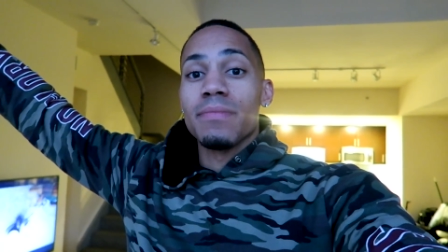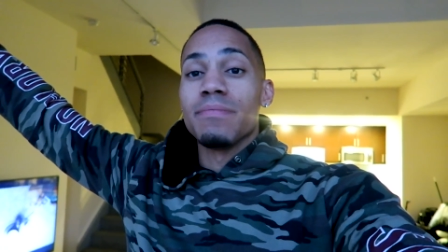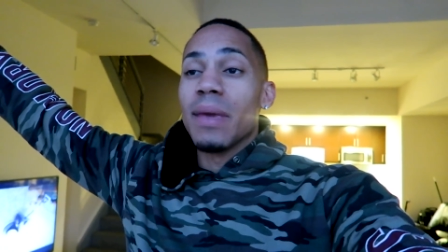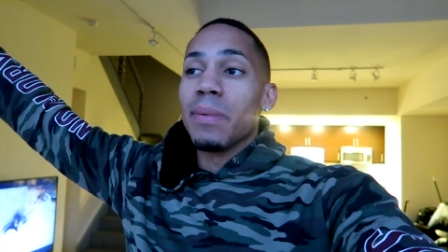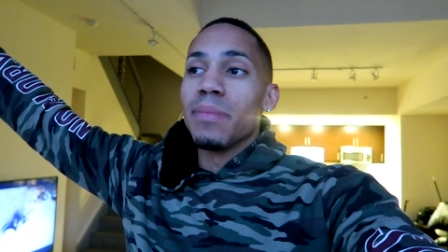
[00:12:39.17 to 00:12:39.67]

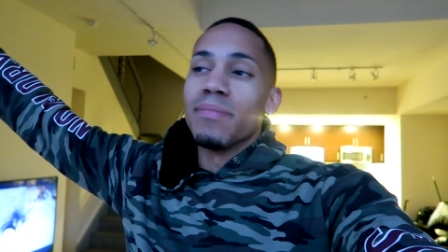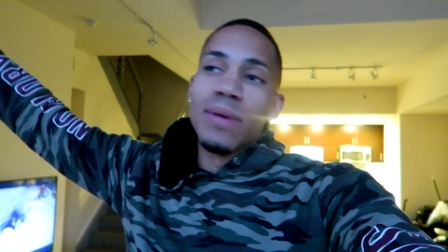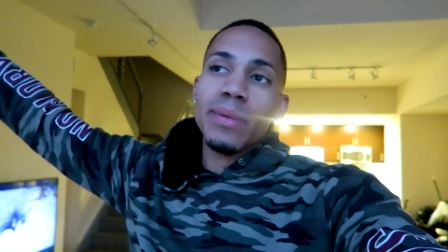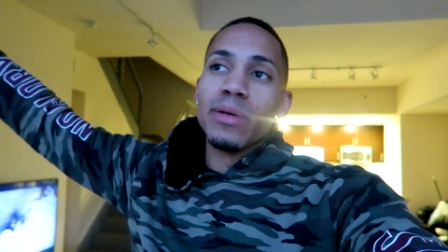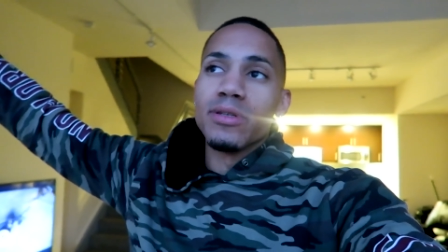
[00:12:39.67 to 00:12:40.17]
Maybe,
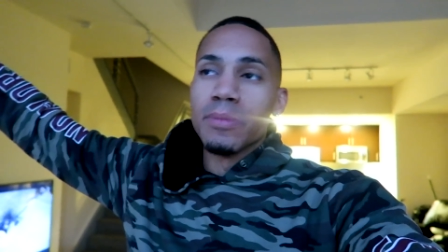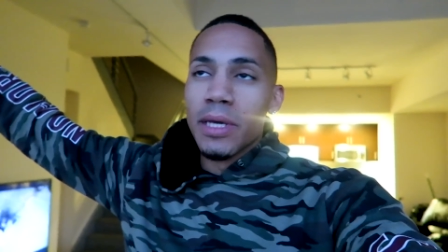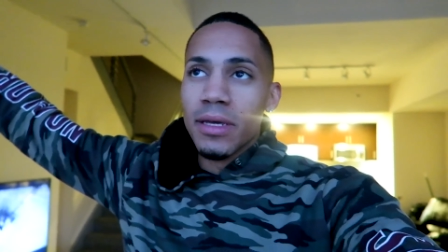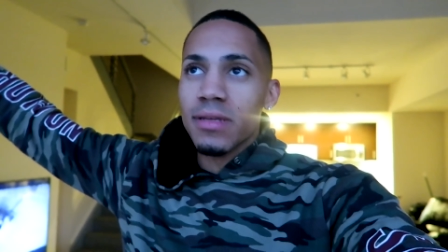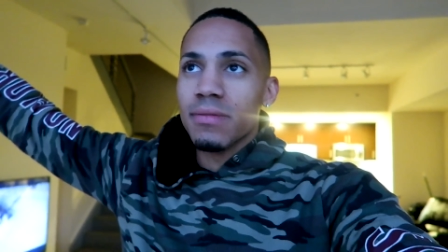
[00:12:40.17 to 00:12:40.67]
maybe it was
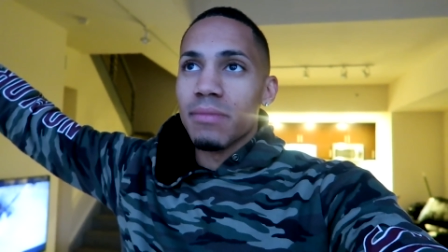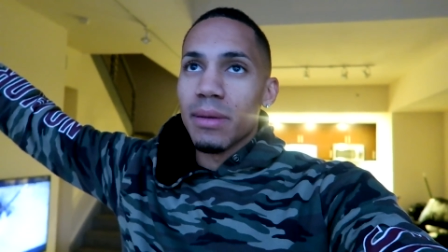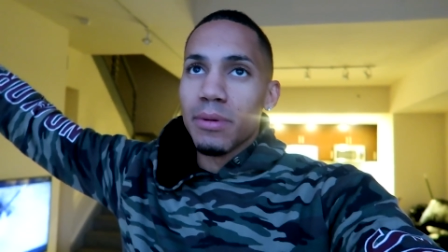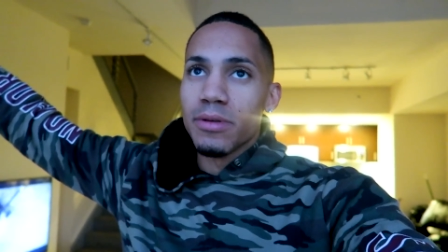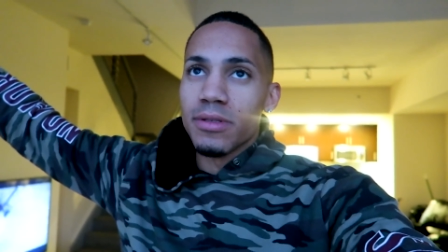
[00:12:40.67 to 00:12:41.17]
me.
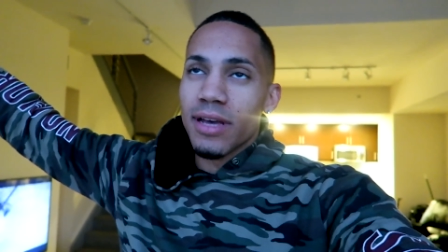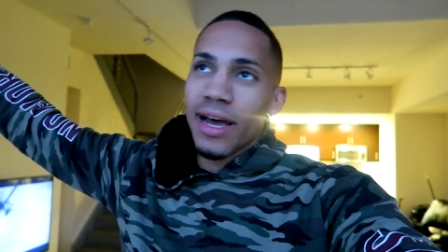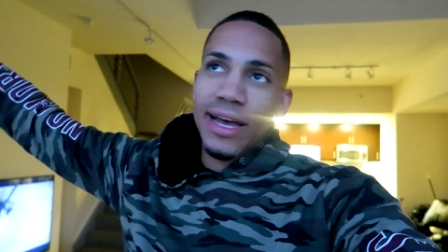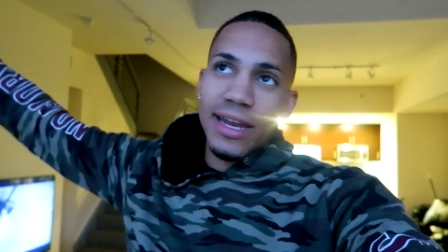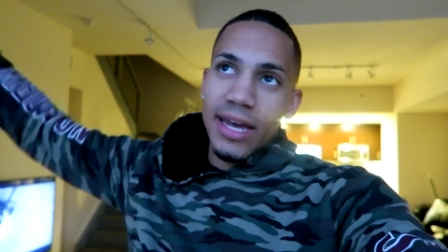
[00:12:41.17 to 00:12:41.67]
Maybe it was,
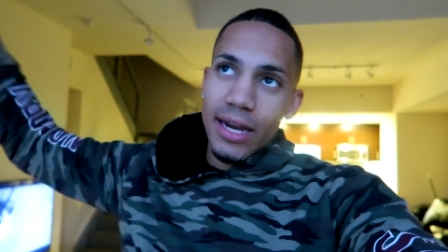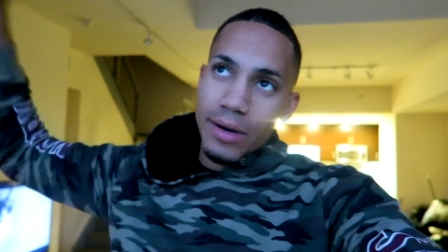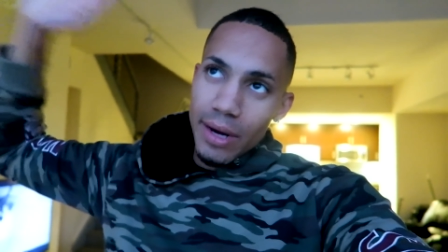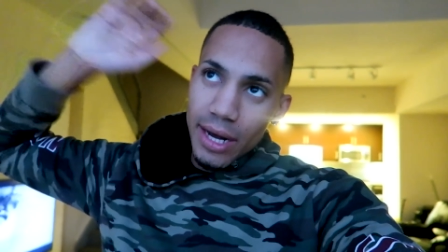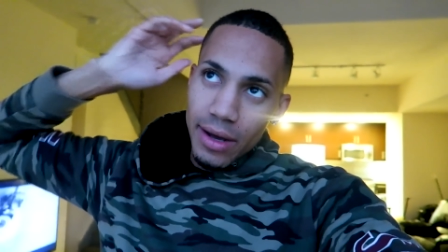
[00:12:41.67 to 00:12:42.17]
I got a
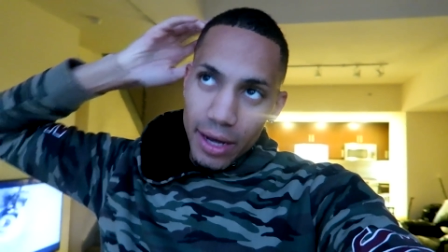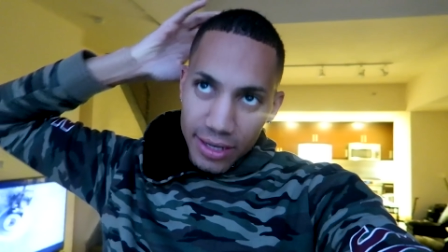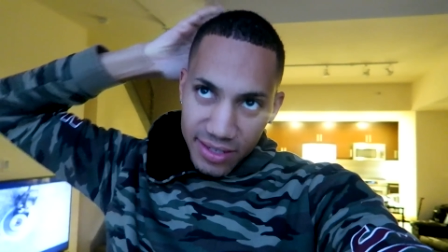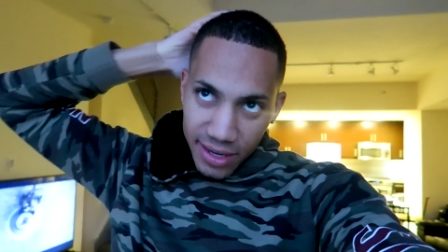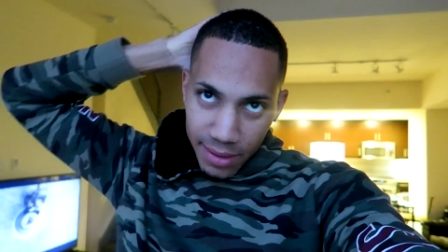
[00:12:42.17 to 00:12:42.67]
headache right now,
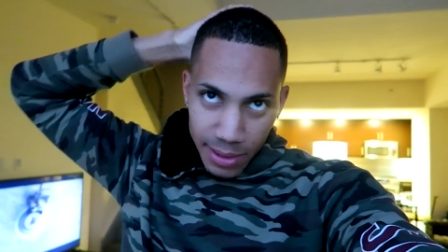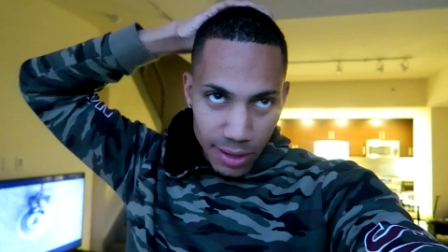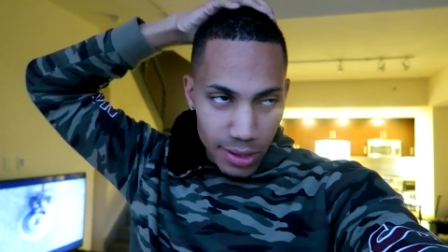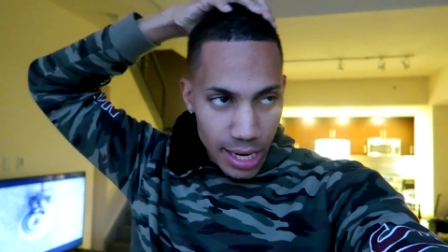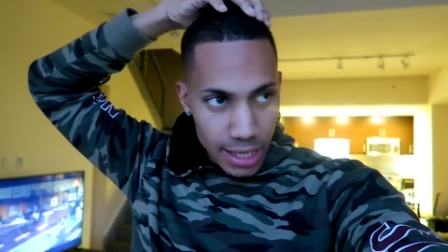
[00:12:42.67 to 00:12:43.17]
honestly. I'm not
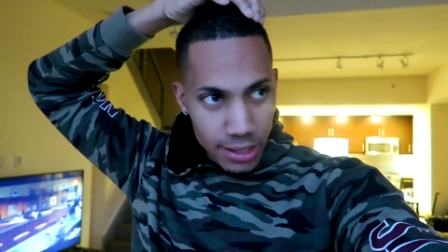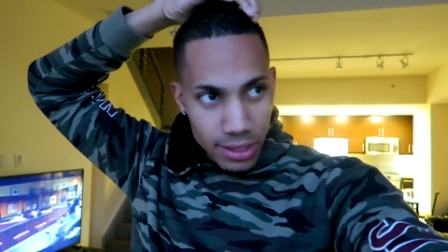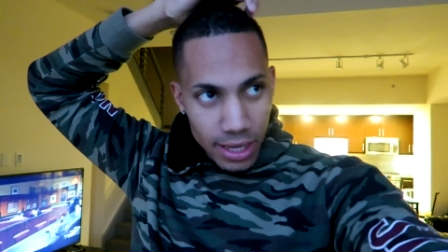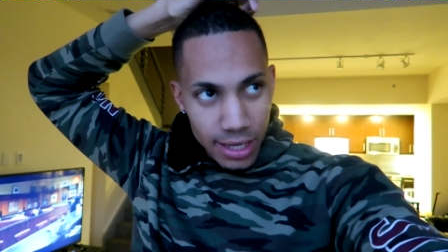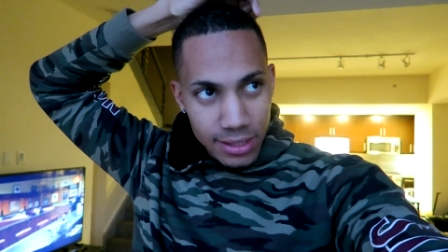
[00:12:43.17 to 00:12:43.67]
gonna lie to
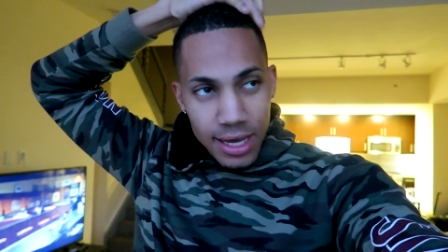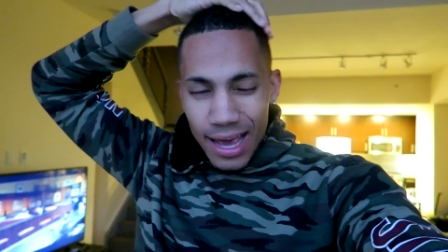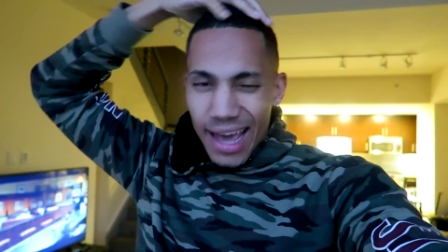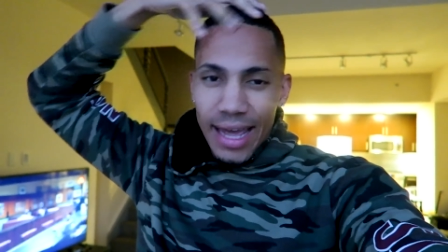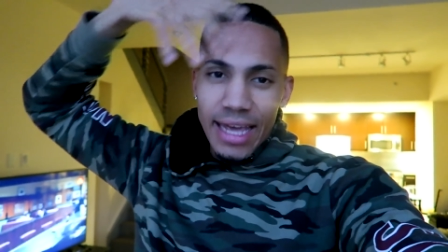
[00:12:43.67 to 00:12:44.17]
you guys.
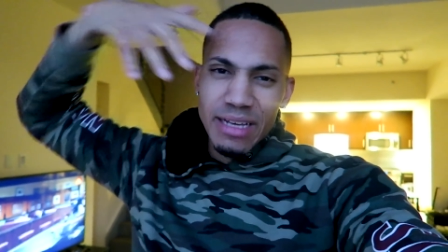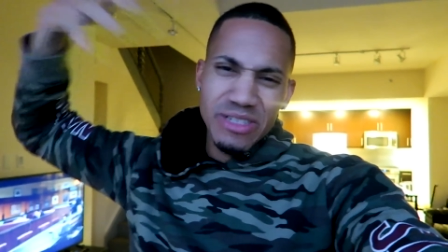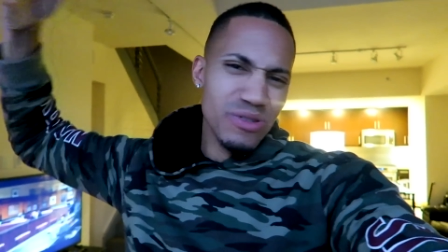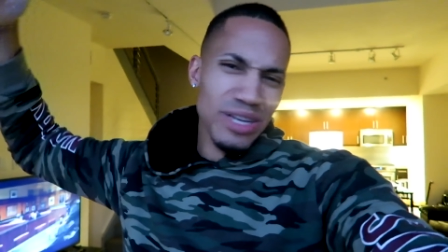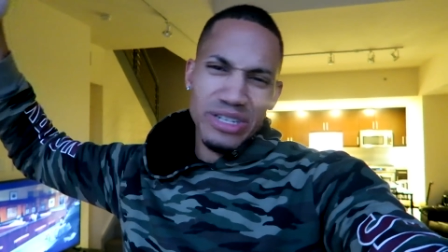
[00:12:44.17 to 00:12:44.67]
Hey, it's
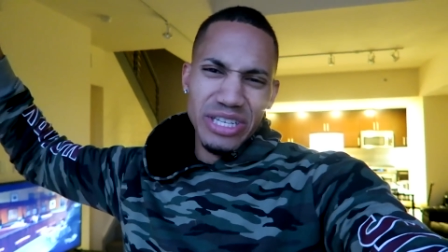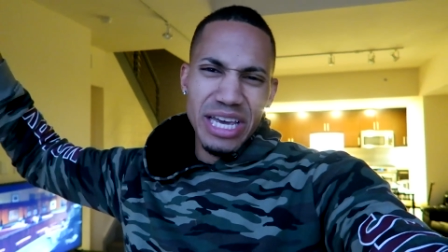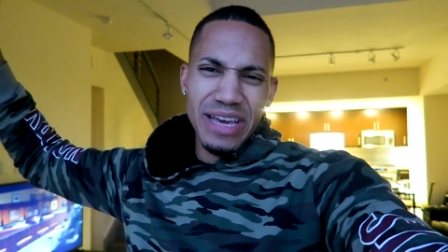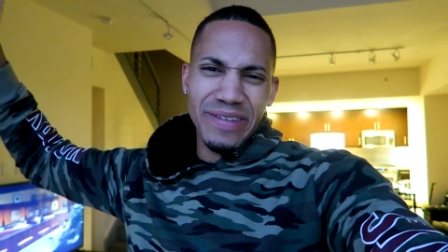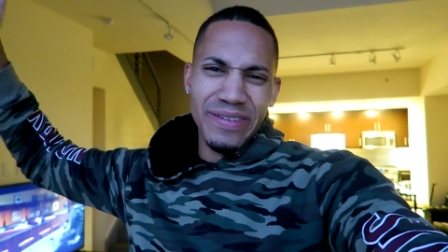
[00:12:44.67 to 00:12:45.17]
New Year's
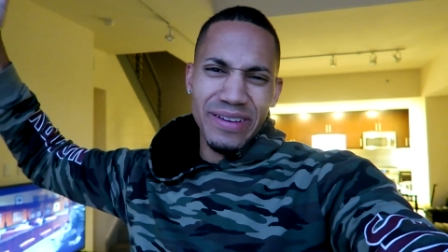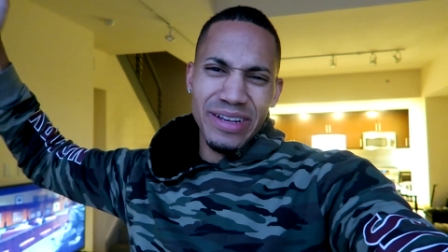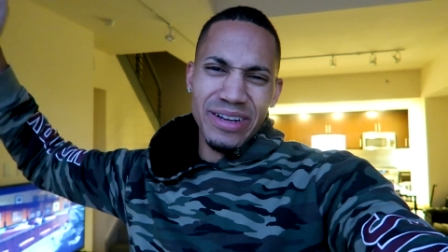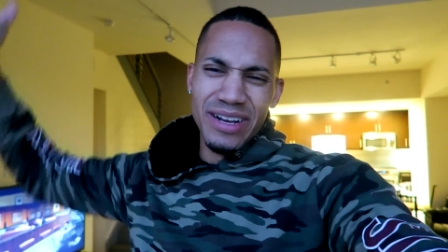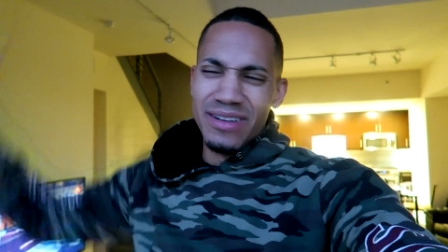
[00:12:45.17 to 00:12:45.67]
Eve,
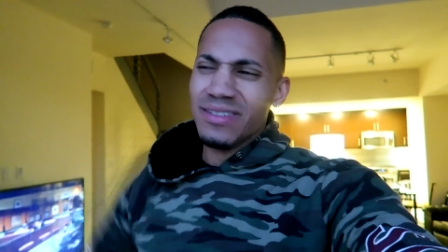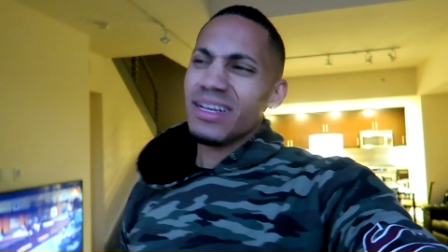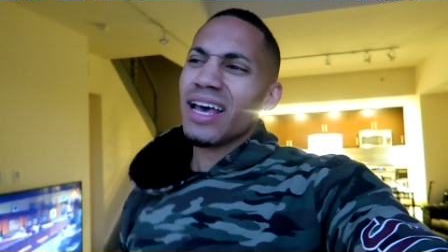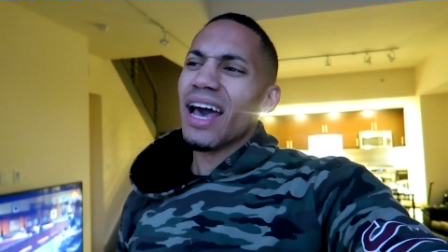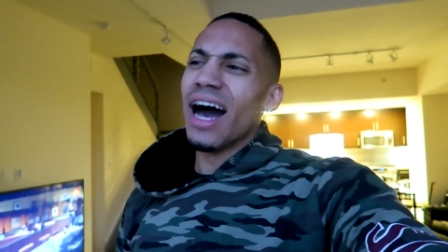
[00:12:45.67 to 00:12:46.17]
you know?
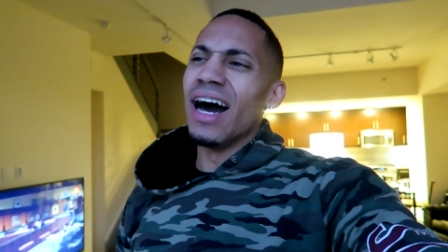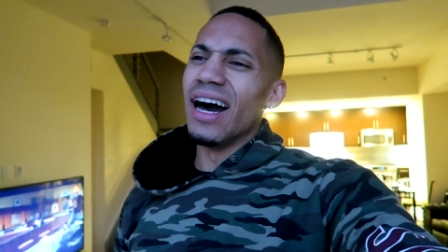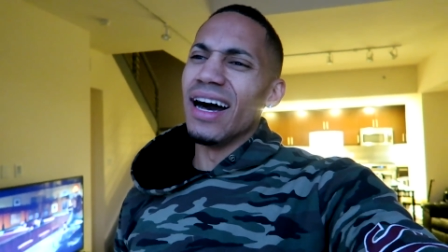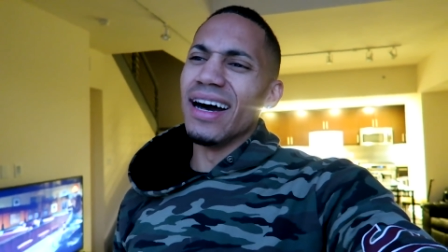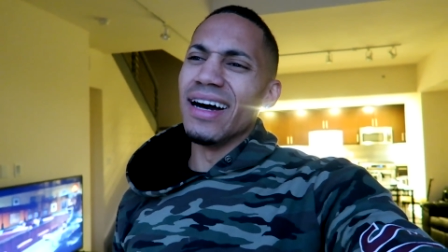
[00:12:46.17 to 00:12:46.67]

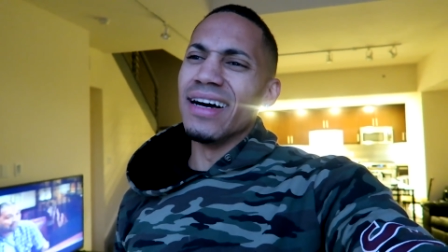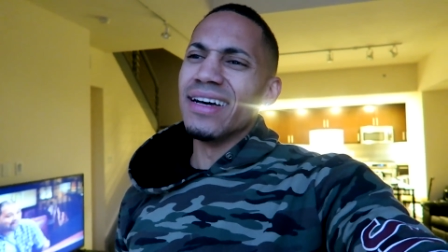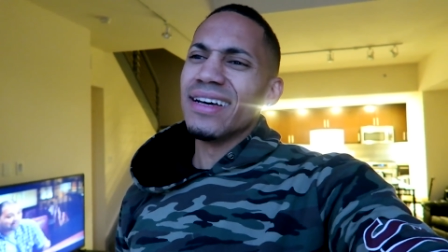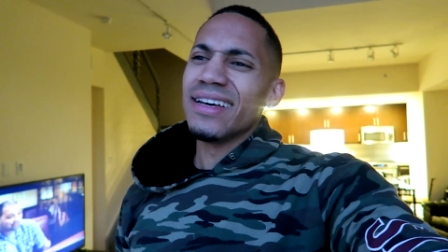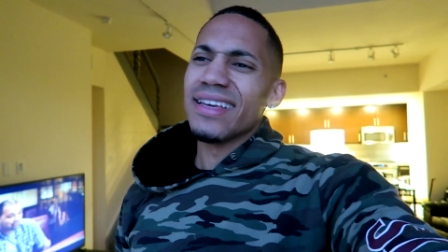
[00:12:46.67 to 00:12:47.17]

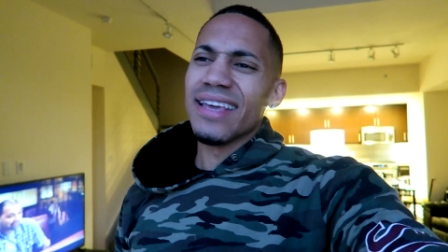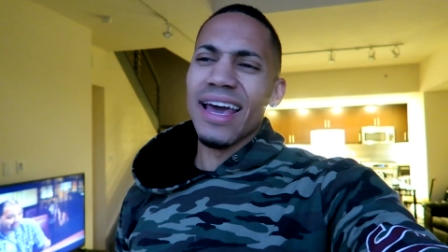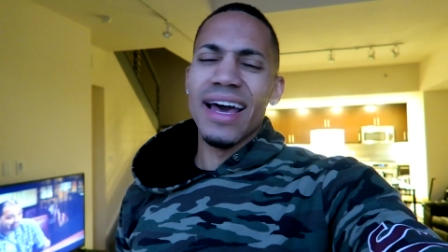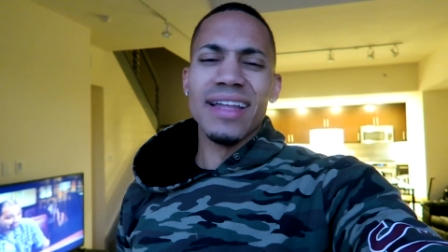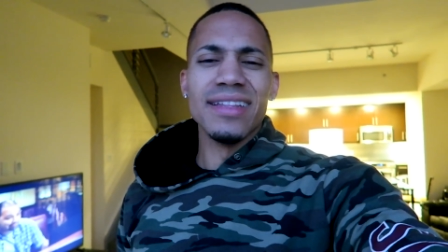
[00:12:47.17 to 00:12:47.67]
Uh,
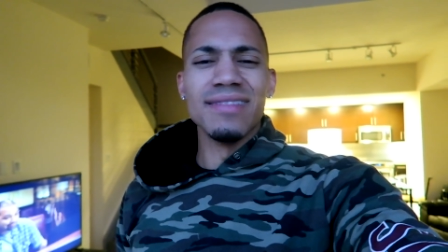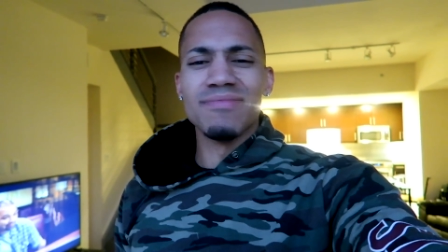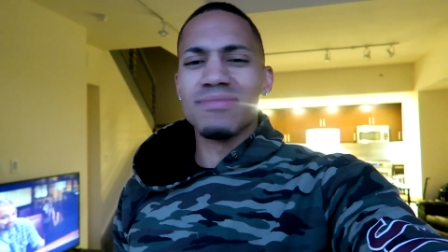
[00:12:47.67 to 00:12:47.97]
yeah,